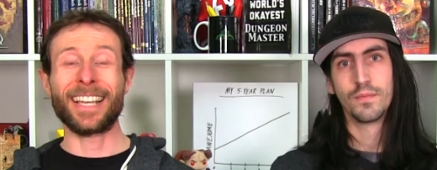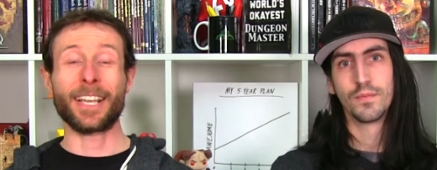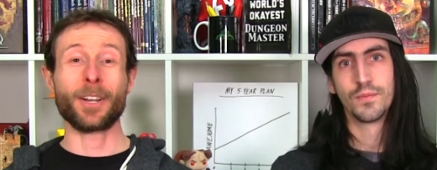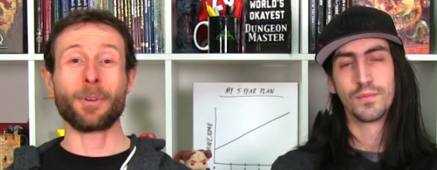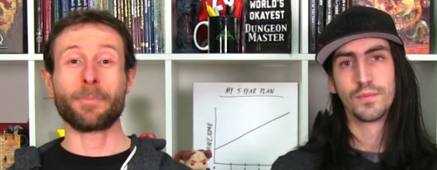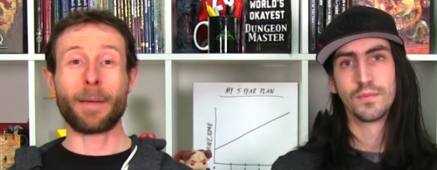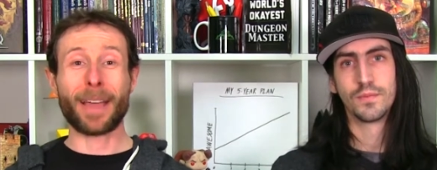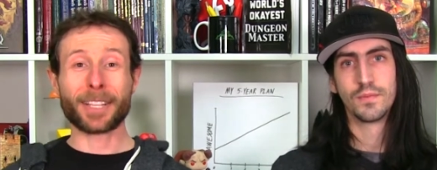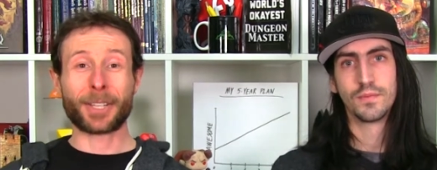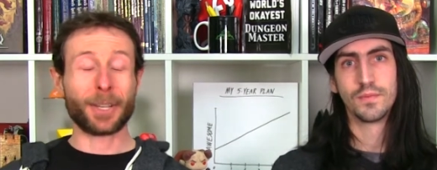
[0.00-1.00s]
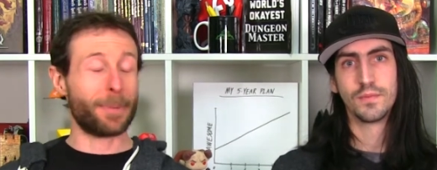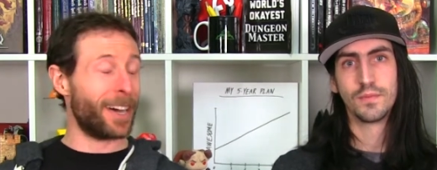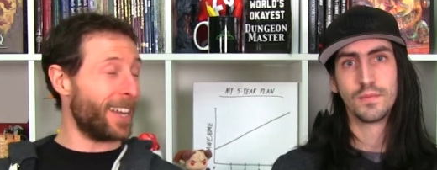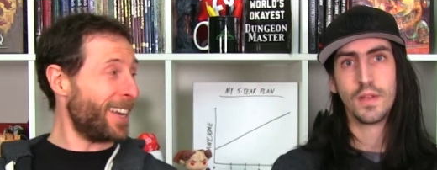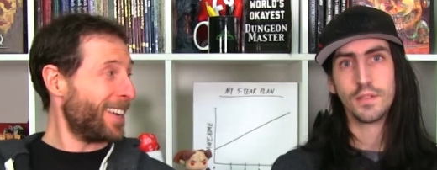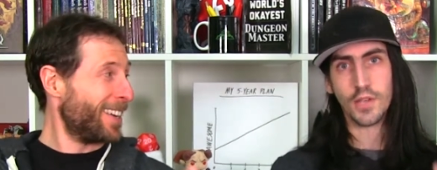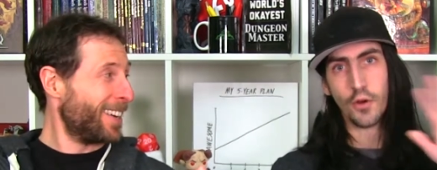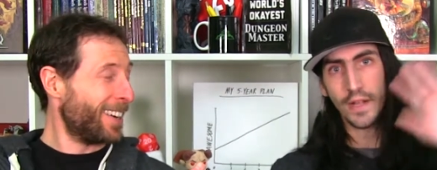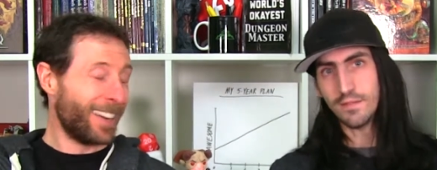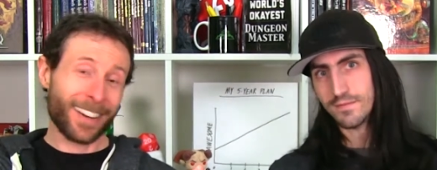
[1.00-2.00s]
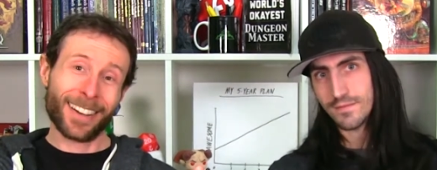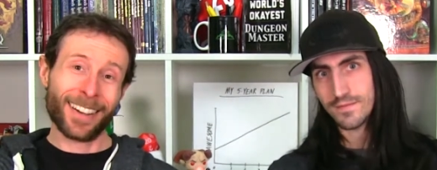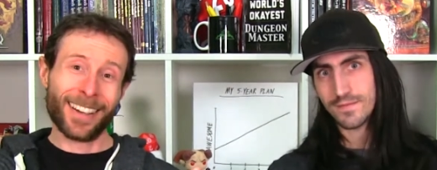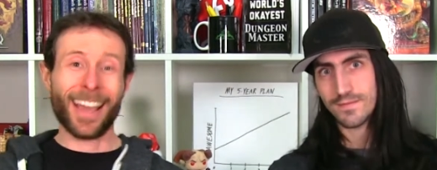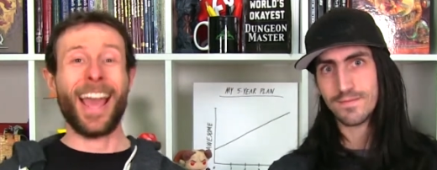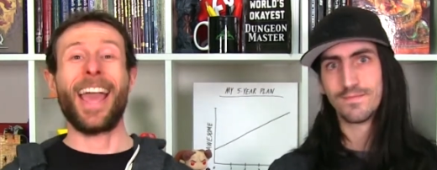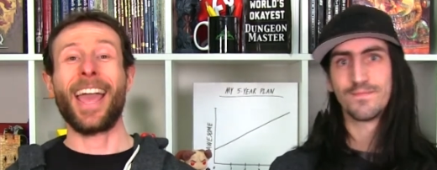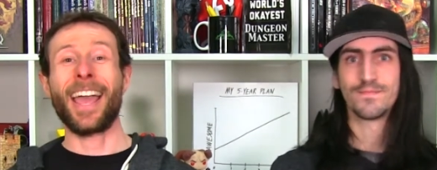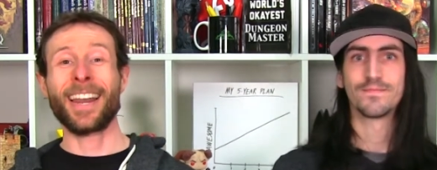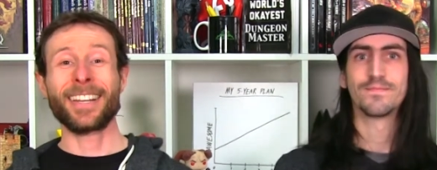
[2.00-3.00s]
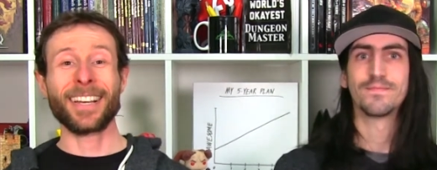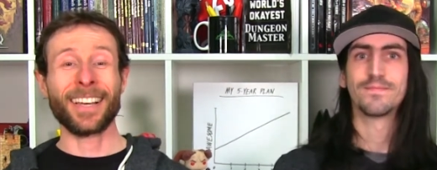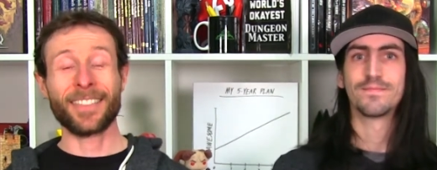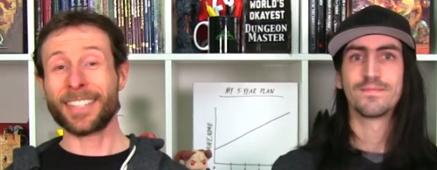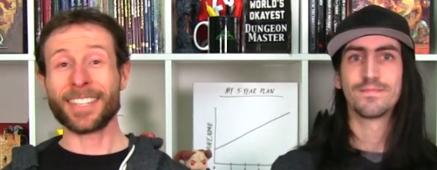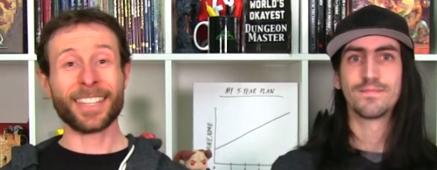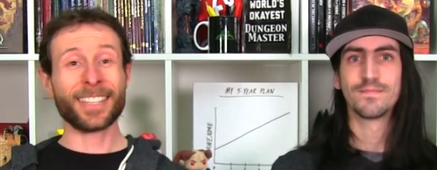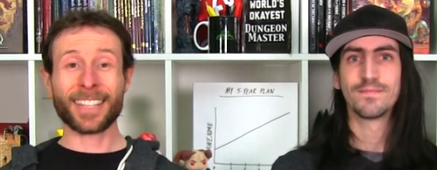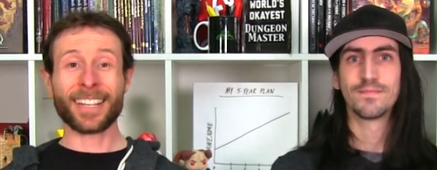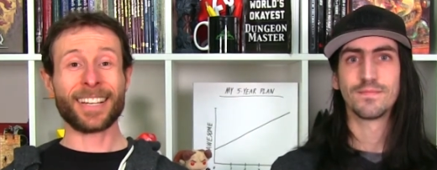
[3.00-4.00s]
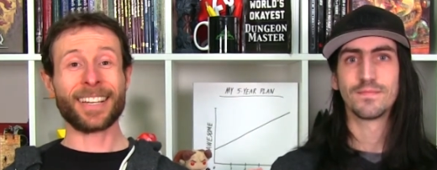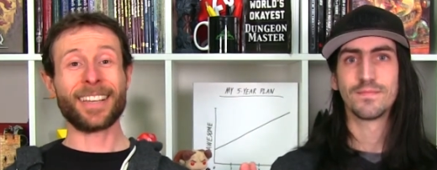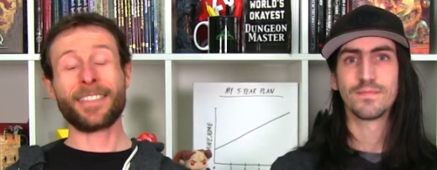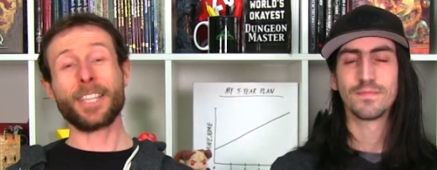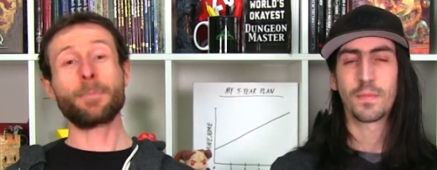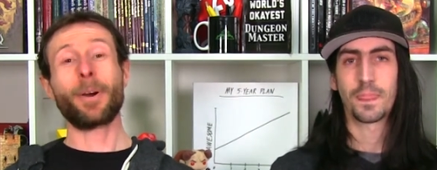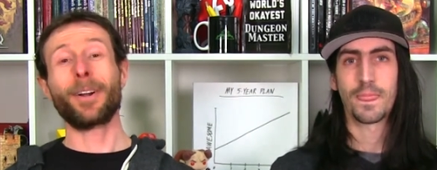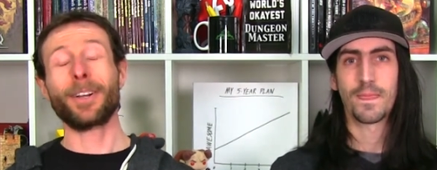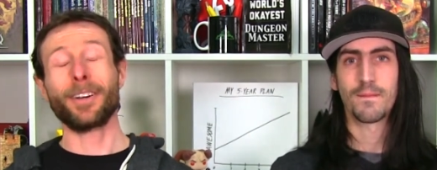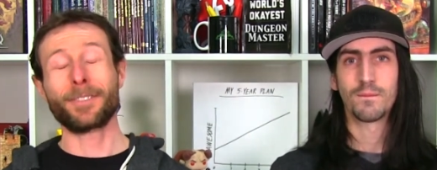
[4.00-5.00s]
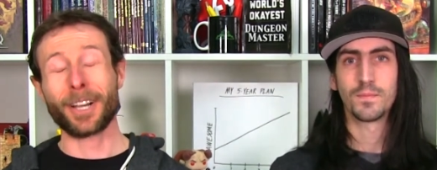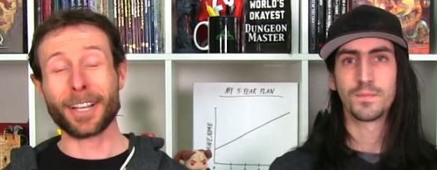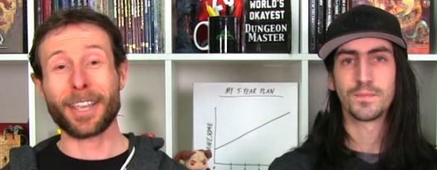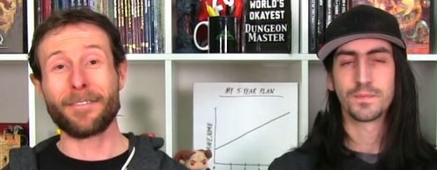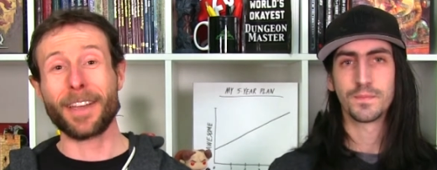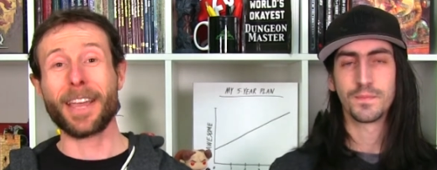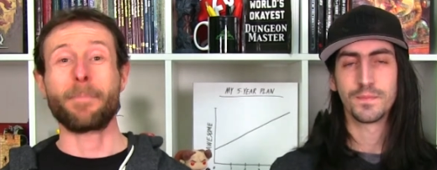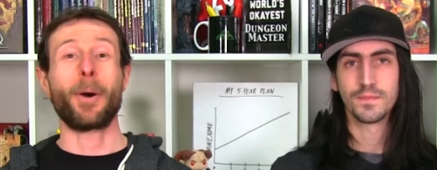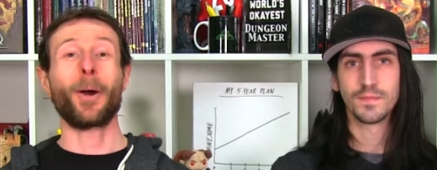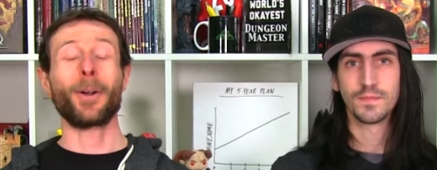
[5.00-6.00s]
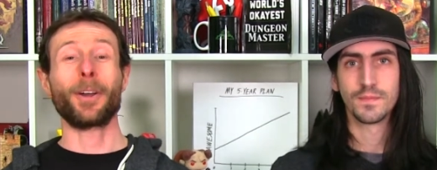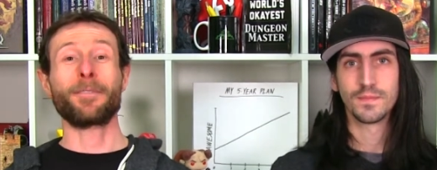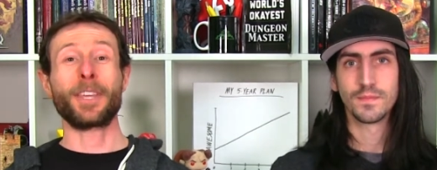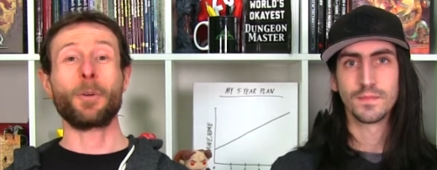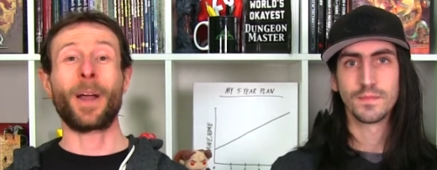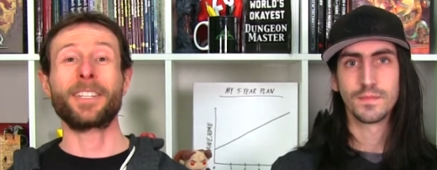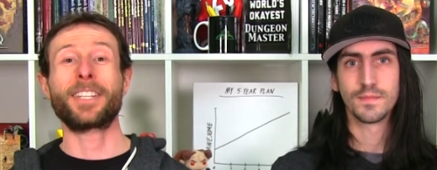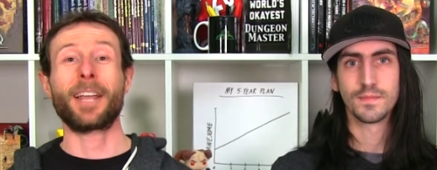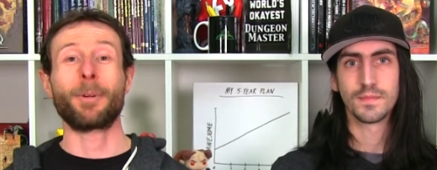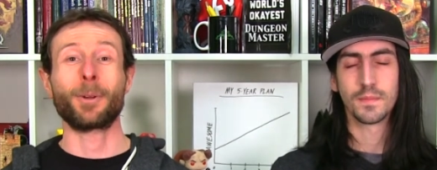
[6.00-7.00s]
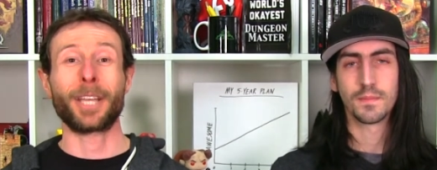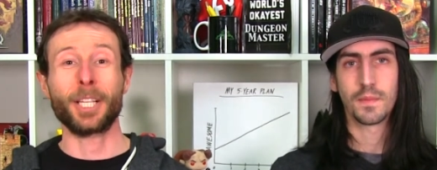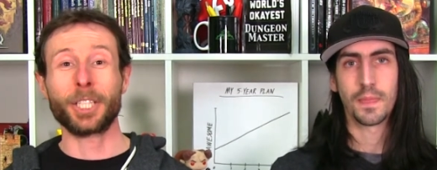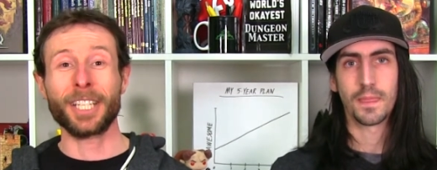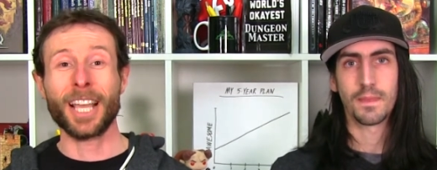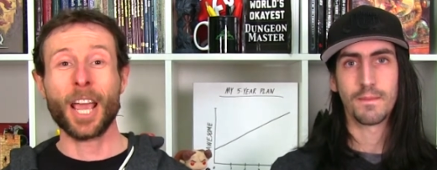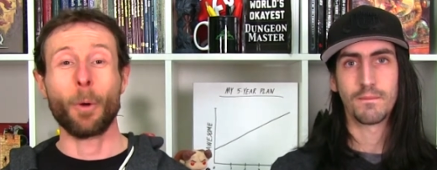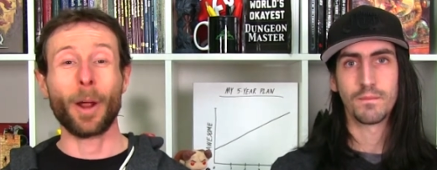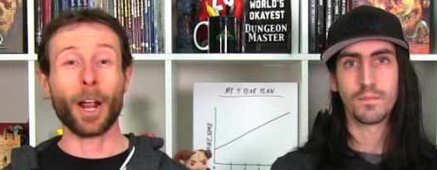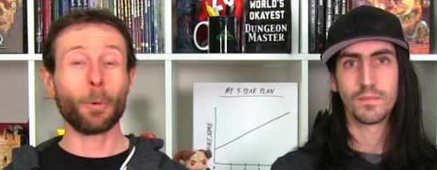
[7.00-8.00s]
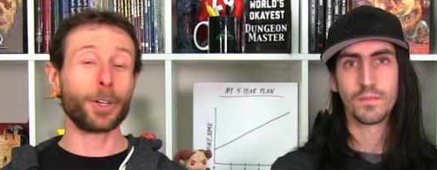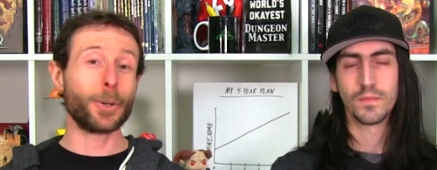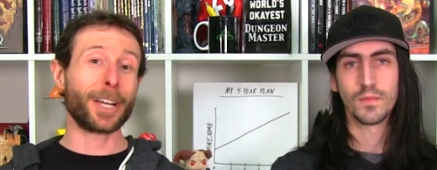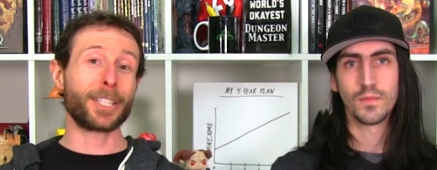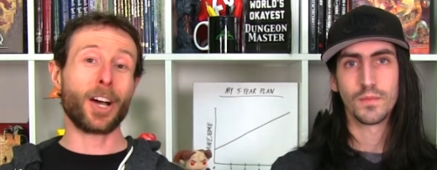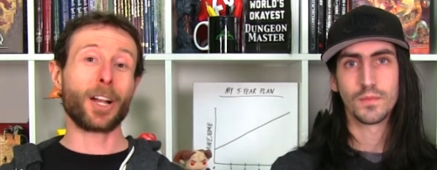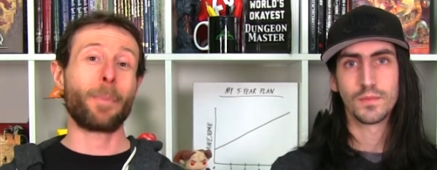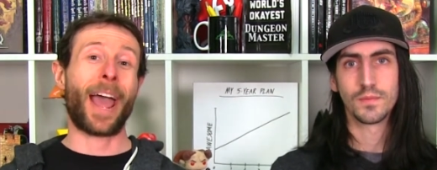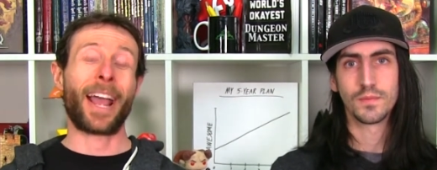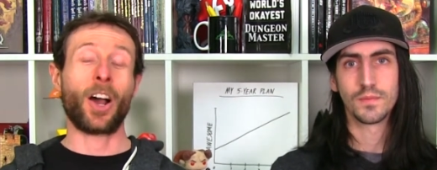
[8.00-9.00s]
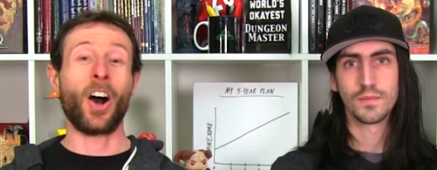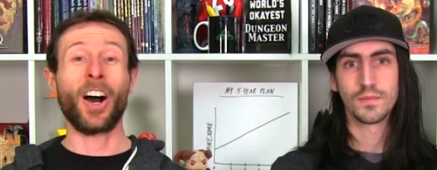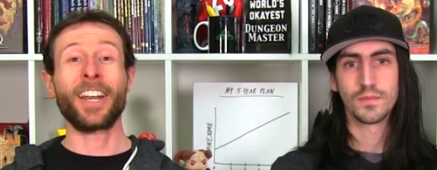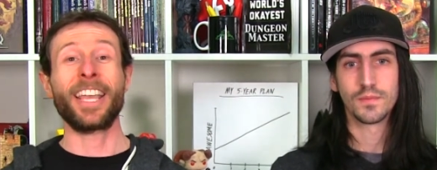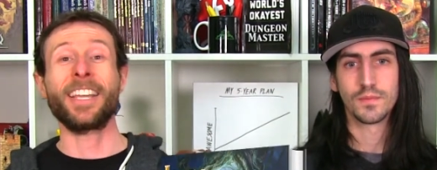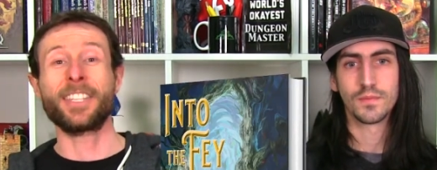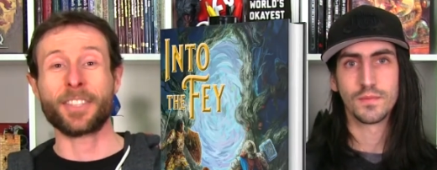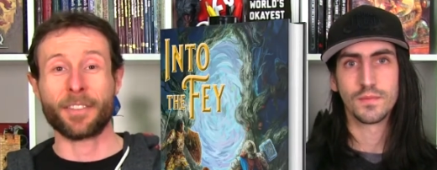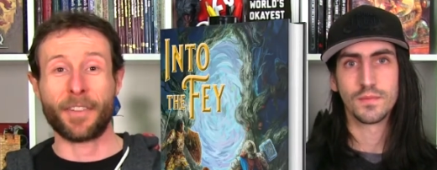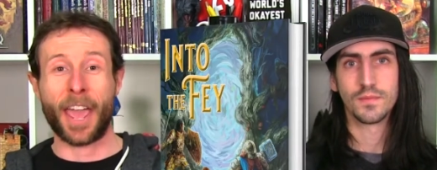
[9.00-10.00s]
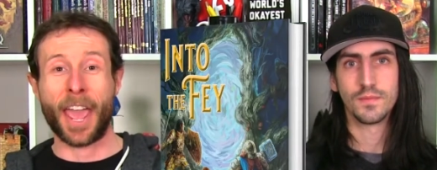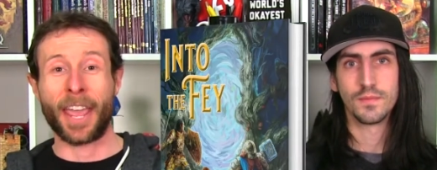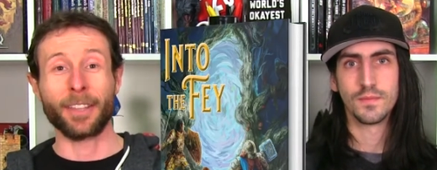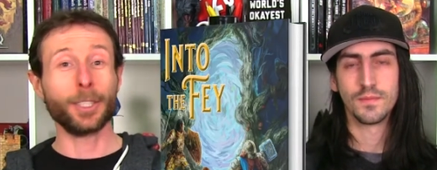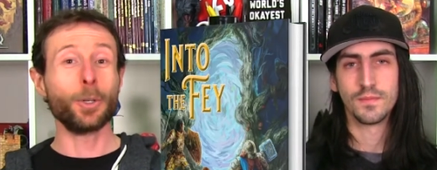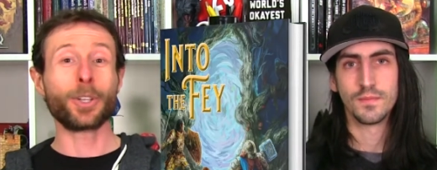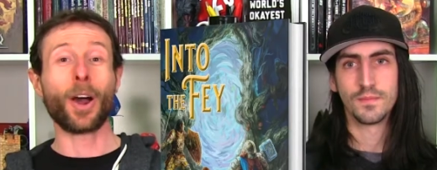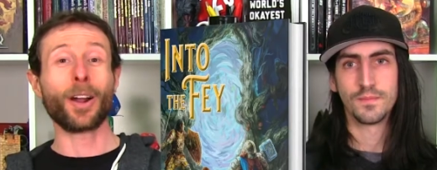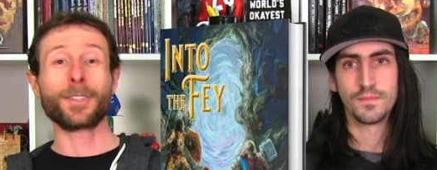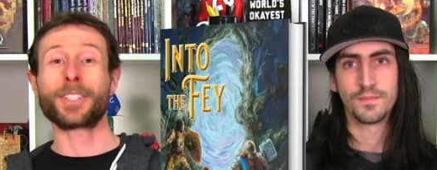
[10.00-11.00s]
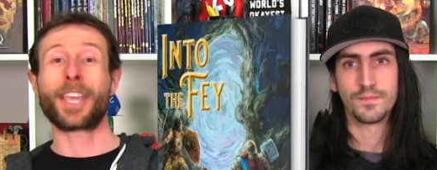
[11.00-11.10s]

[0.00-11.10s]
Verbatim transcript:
Speaker 1: here with my best good buddy Tony and uh, this is uh, this part of Talking Fey, part of the Wednesday rotation, where we're doing a talkback on Into the Fey, Luke Hart's